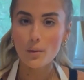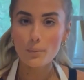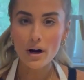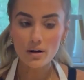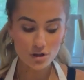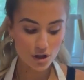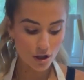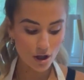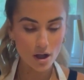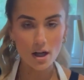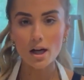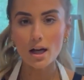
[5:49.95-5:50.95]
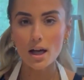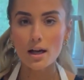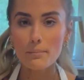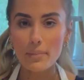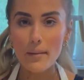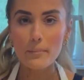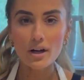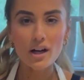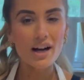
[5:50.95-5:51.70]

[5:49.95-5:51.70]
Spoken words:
brown sugar, and pepper,